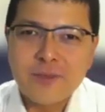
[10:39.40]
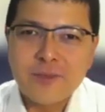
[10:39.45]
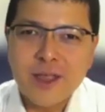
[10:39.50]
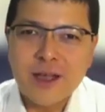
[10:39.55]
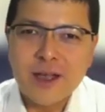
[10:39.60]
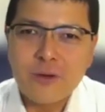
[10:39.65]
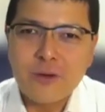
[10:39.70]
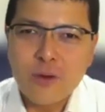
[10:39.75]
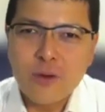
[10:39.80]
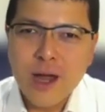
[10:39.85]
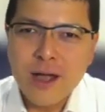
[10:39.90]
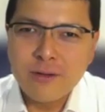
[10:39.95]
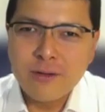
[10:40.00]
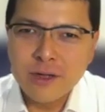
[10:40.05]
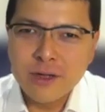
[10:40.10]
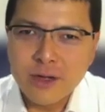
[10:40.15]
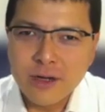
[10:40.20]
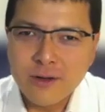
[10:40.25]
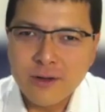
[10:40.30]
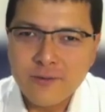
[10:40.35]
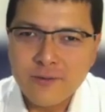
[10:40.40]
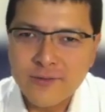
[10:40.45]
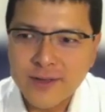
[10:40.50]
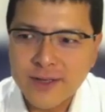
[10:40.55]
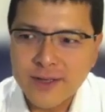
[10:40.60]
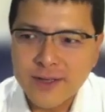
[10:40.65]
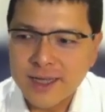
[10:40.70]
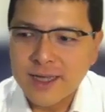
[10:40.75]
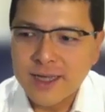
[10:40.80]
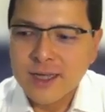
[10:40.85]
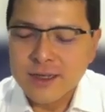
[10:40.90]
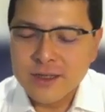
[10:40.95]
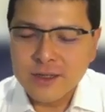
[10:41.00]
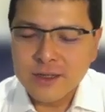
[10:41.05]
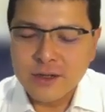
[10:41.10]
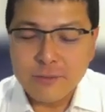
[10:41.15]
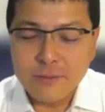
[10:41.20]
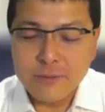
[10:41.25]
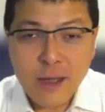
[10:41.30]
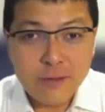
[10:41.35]
round of
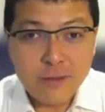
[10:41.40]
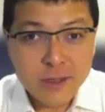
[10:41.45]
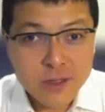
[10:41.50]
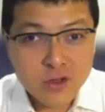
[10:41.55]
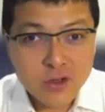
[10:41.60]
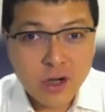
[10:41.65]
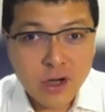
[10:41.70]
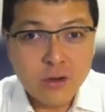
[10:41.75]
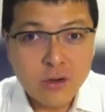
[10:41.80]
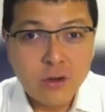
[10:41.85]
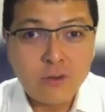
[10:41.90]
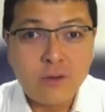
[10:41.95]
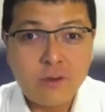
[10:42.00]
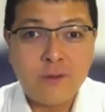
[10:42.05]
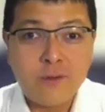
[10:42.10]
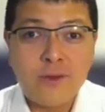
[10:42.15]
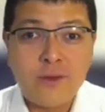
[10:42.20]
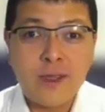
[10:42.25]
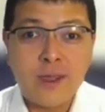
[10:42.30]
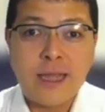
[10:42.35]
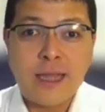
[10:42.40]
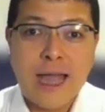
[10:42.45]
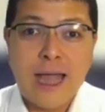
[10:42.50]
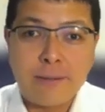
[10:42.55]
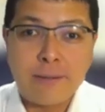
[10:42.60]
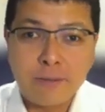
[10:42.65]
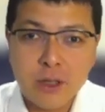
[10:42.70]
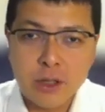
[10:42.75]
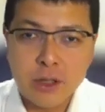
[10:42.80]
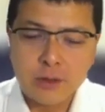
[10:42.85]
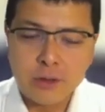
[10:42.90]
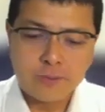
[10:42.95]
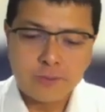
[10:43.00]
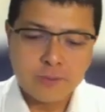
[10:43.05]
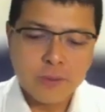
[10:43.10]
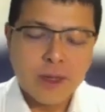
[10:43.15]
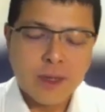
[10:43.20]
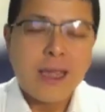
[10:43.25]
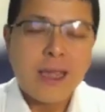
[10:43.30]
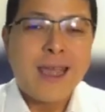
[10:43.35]
sort of power struggle within UMNO.
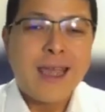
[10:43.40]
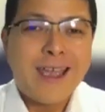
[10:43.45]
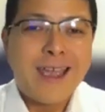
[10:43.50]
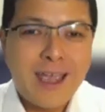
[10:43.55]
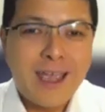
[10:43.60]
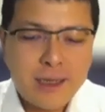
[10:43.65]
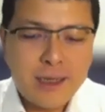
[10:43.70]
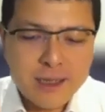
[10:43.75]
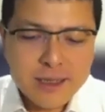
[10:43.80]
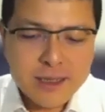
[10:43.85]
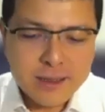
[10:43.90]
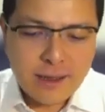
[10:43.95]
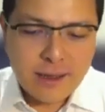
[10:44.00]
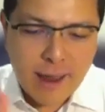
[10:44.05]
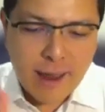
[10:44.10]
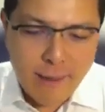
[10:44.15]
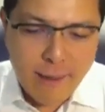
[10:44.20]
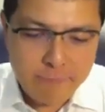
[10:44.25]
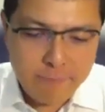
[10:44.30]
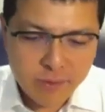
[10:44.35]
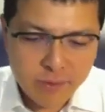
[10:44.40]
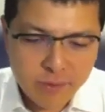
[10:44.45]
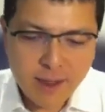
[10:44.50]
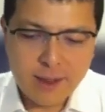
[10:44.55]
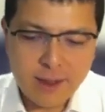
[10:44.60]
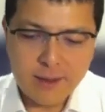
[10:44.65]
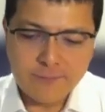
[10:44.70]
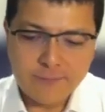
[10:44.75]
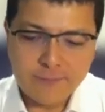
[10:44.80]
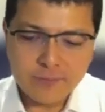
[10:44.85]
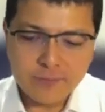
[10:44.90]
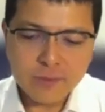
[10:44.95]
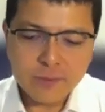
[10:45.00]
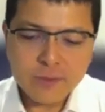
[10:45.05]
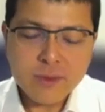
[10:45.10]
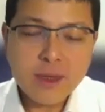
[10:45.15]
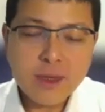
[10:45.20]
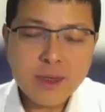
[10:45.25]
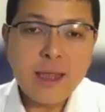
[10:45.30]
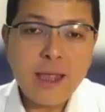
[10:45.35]
It is tempting,
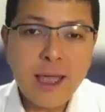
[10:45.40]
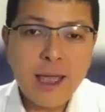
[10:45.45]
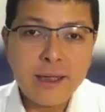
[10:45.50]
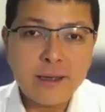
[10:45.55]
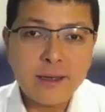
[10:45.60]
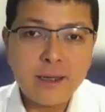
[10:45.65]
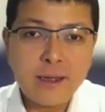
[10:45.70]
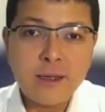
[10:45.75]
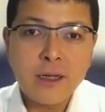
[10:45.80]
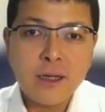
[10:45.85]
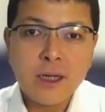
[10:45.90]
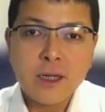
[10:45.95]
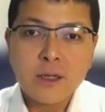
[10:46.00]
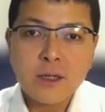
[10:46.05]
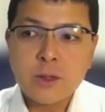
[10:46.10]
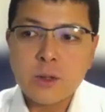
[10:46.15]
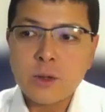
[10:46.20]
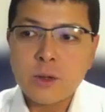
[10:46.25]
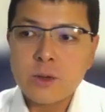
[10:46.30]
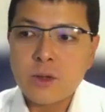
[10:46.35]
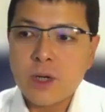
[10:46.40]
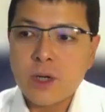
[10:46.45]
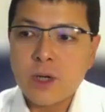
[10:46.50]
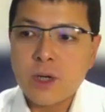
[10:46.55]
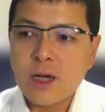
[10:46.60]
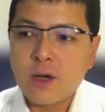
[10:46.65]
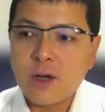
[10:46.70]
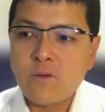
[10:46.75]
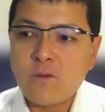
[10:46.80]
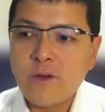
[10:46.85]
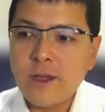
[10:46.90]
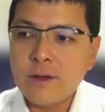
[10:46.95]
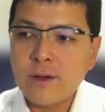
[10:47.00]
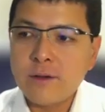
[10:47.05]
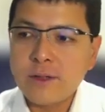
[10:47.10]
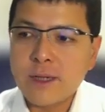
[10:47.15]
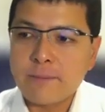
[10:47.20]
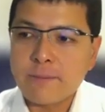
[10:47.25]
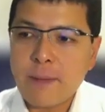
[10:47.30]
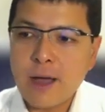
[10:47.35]
I think, to view
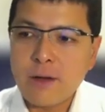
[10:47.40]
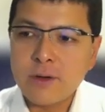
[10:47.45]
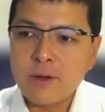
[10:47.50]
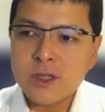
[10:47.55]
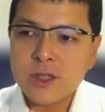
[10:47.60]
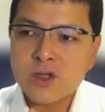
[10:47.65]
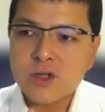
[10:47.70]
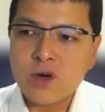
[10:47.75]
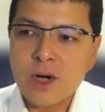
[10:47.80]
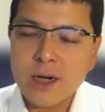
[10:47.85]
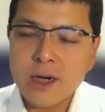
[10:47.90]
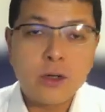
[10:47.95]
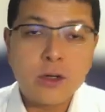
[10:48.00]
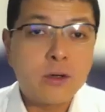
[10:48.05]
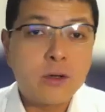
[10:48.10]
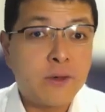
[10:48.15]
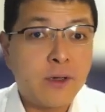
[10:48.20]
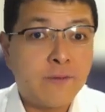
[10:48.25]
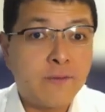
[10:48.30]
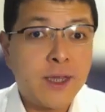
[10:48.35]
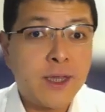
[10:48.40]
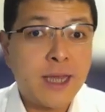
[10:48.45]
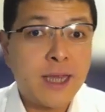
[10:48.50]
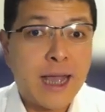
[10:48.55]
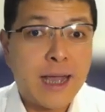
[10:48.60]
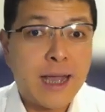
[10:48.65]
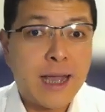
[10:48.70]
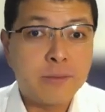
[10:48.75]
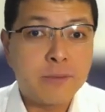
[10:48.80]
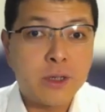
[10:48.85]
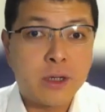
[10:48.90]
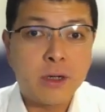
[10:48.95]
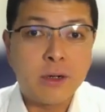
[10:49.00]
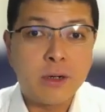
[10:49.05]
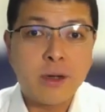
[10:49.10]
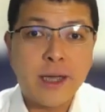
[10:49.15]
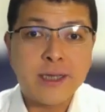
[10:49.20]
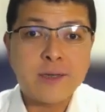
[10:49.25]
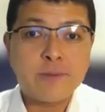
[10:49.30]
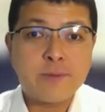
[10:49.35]
the power struggle within UMNO
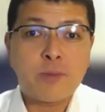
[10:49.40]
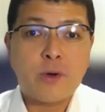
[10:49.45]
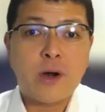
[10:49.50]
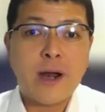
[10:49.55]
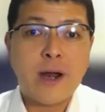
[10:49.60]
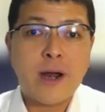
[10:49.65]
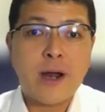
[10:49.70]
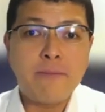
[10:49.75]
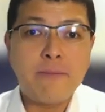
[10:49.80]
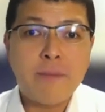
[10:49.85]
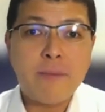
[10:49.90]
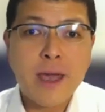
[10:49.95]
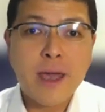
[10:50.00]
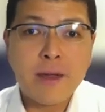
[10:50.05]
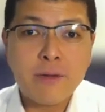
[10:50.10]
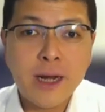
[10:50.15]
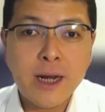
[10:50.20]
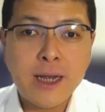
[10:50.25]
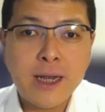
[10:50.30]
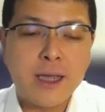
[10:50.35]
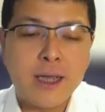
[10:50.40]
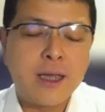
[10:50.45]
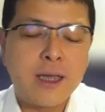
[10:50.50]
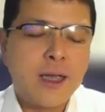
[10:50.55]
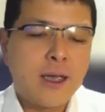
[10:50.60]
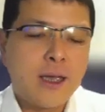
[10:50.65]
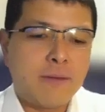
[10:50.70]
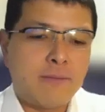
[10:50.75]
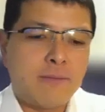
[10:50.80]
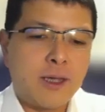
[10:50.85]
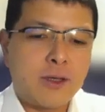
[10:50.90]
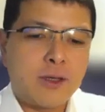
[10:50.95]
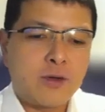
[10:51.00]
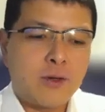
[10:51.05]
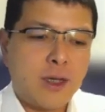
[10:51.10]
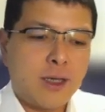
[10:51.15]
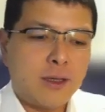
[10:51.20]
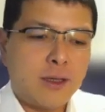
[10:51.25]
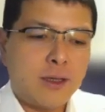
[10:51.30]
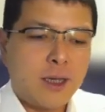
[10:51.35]
as primarily
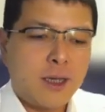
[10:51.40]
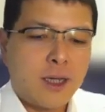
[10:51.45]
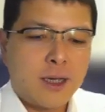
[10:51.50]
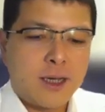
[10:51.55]
between